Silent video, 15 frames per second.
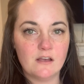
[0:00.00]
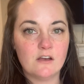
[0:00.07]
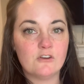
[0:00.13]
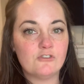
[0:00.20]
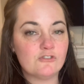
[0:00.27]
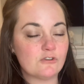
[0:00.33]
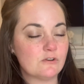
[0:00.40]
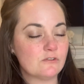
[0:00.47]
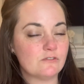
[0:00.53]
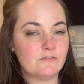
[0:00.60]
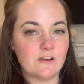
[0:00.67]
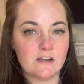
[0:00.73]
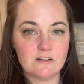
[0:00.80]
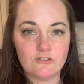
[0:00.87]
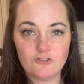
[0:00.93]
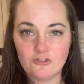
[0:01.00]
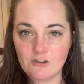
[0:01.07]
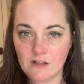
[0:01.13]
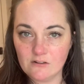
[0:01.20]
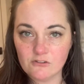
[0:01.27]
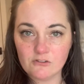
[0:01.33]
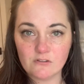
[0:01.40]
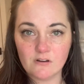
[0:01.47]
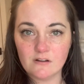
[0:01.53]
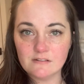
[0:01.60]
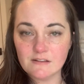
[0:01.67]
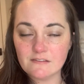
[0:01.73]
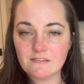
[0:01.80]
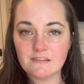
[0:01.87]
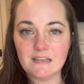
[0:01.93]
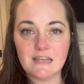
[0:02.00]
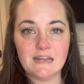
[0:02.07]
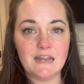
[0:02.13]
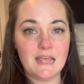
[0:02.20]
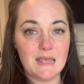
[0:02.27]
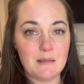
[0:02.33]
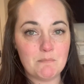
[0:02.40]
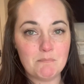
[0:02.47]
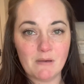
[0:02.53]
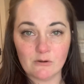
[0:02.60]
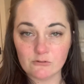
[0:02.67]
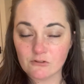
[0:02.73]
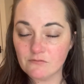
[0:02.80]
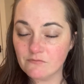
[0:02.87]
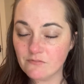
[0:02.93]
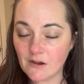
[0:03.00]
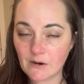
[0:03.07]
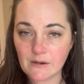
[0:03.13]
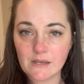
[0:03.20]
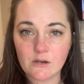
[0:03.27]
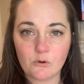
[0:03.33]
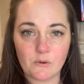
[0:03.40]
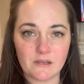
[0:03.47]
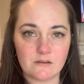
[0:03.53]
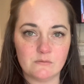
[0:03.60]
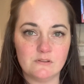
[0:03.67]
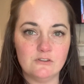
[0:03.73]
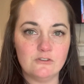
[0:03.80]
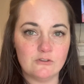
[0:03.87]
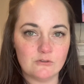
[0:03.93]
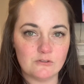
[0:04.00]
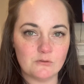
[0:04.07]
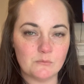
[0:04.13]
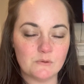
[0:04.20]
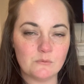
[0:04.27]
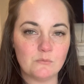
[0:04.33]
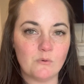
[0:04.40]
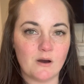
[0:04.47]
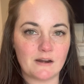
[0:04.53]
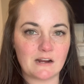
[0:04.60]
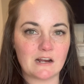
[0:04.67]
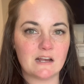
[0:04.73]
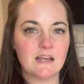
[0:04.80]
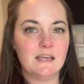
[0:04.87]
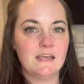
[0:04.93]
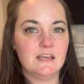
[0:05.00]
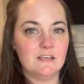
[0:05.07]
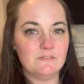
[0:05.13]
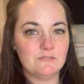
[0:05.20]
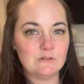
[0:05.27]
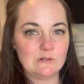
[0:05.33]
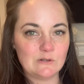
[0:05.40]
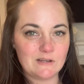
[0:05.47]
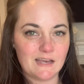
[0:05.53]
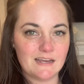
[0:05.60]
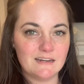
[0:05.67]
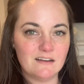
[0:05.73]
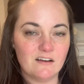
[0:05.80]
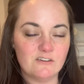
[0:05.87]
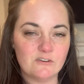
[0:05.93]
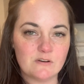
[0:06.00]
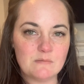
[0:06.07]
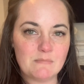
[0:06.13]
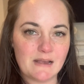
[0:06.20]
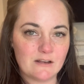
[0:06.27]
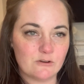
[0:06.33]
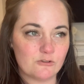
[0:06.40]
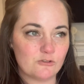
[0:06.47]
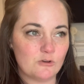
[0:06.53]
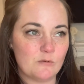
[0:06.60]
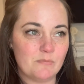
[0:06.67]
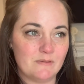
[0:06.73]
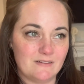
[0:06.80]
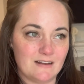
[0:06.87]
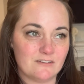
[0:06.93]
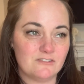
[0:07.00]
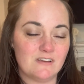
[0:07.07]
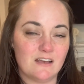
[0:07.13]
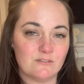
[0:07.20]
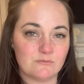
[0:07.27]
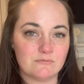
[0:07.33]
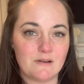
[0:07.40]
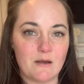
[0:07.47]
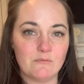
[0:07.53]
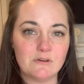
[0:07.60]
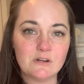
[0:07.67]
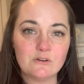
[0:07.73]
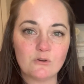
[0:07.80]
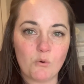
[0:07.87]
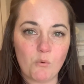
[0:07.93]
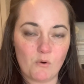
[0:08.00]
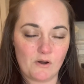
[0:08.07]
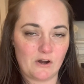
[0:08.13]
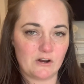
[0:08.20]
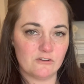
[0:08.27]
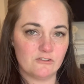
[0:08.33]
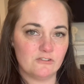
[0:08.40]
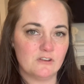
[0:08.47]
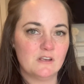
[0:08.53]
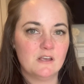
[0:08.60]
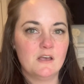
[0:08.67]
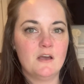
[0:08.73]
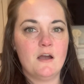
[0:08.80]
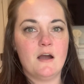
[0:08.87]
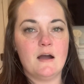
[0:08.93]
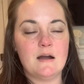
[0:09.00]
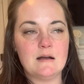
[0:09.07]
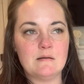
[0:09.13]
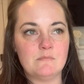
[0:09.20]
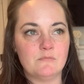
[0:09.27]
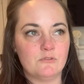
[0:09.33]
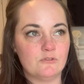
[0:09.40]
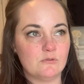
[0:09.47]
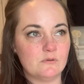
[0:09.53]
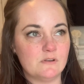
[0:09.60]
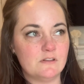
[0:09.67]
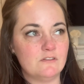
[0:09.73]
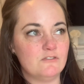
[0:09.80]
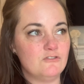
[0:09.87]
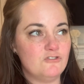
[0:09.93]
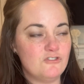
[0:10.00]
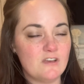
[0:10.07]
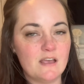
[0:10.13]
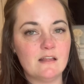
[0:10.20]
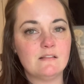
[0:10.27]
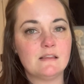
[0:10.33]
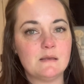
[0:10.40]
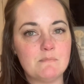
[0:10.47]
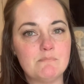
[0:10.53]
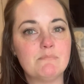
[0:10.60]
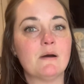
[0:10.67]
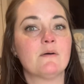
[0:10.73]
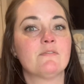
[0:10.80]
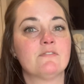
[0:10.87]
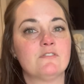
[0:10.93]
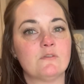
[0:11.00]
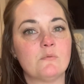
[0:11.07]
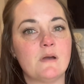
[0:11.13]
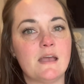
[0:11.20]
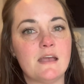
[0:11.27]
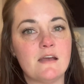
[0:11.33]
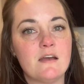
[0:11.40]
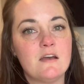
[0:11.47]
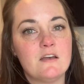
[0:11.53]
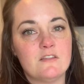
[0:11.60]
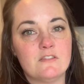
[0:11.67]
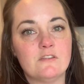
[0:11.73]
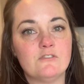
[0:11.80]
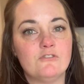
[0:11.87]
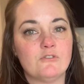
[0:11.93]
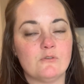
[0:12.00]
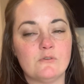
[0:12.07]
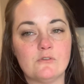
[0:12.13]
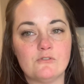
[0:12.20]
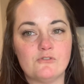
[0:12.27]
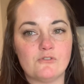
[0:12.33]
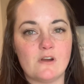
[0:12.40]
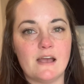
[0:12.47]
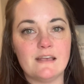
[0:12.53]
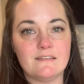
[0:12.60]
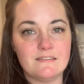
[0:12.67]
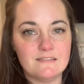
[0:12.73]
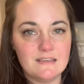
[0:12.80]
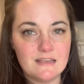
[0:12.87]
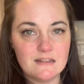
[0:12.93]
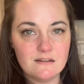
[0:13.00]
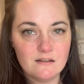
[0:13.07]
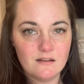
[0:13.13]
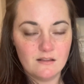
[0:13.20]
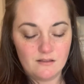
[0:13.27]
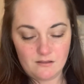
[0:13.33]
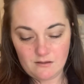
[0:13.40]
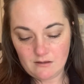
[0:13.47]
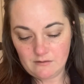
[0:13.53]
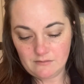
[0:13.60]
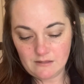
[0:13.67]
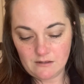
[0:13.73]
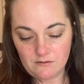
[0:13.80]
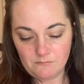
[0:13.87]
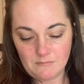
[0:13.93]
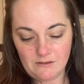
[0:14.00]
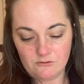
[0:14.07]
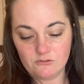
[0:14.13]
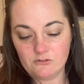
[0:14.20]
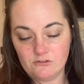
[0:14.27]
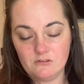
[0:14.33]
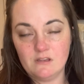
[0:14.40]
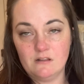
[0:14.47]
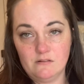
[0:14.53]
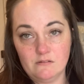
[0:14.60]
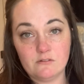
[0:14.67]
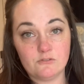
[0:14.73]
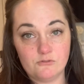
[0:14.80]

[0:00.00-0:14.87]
is very gentle on the skin. It melts very quick when you use it with water. If you look at it under a microscope, it actually has rounded corners. So it gently buffs away the dull, dry skin that makes your skin look